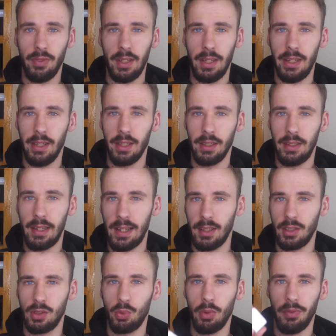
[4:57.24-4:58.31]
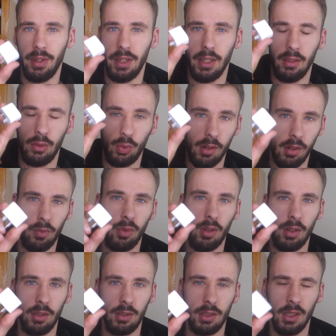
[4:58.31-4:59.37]
the test with the 12
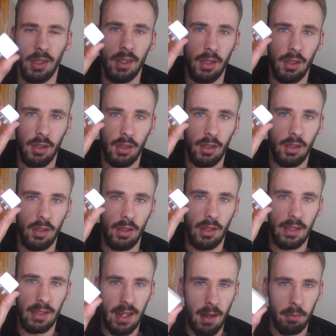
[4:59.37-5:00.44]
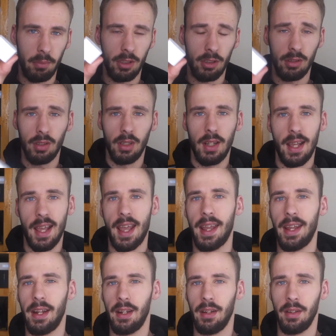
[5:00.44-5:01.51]
watt adapter,
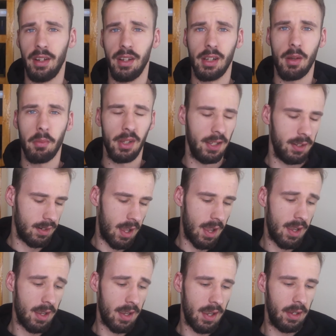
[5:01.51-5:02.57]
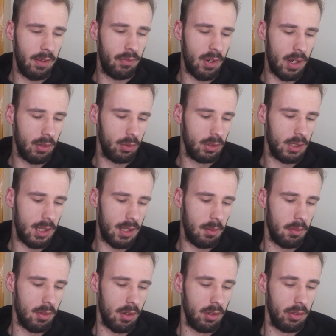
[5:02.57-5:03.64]
and coming at a final
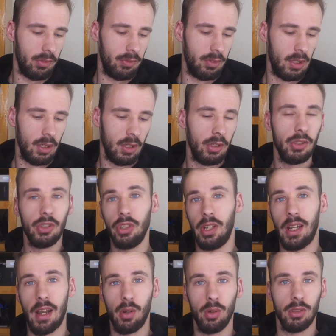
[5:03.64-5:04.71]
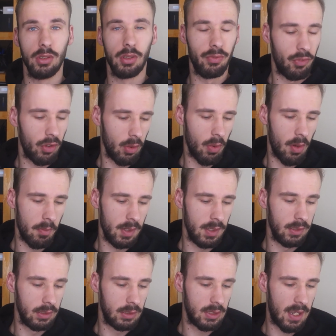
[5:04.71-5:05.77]
time of 2 hours 41
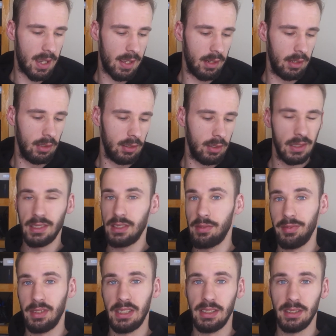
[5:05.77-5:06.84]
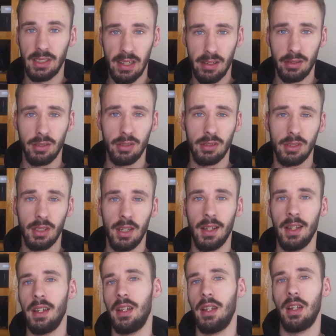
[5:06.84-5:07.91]
minutes and 17 seconds,
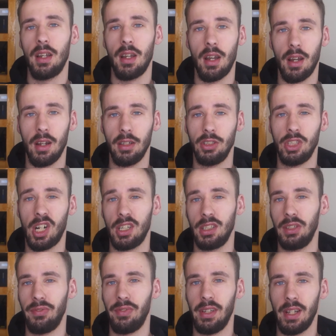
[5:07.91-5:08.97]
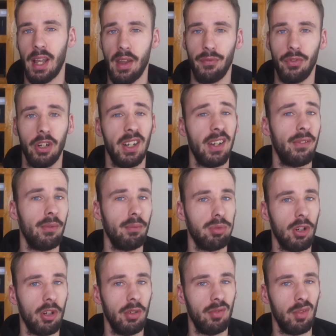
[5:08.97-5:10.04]
charging the iPhone 11
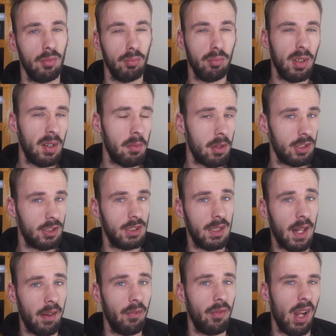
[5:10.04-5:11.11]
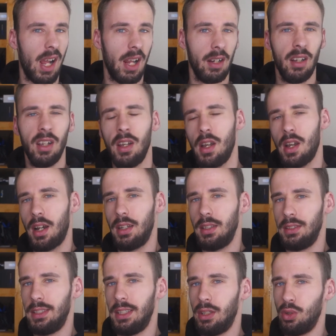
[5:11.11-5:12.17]
Pro from pretty much dead flat
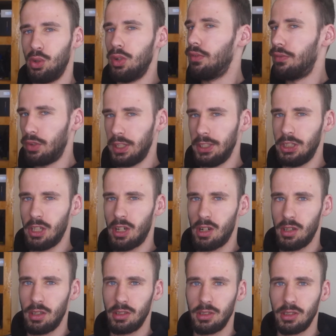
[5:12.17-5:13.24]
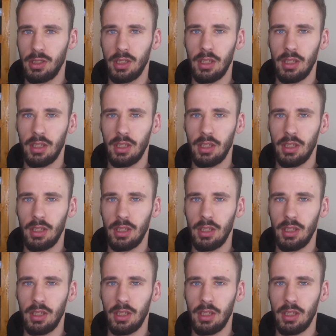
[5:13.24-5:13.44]
until fully charged,